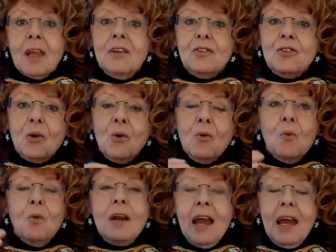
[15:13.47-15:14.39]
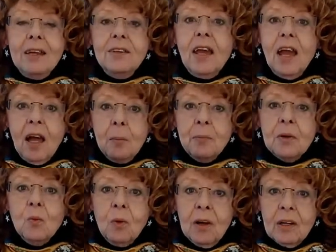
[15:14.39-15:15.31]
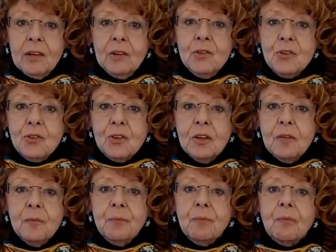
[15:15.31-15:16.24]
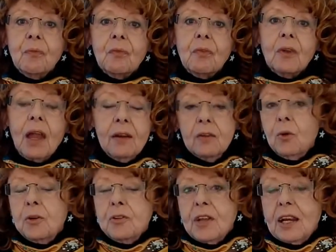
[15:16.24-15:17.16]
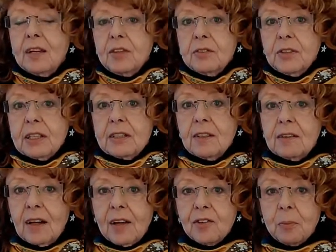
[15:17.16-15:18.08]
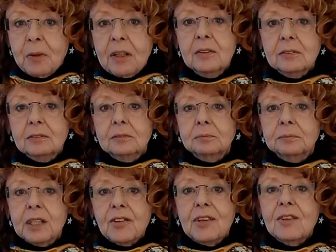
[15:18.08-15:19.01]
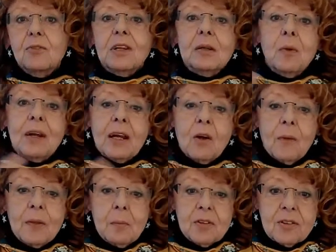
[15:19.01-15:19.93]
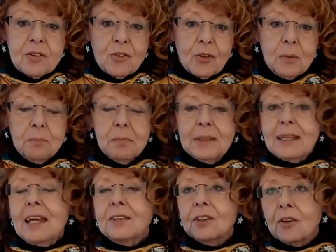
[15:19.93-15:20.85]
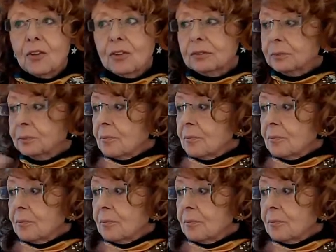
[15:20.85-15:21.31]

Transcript: And so what had to happen was, and of course they left everything to the last minute because they didn't really want to go on the business trip, but they had to go.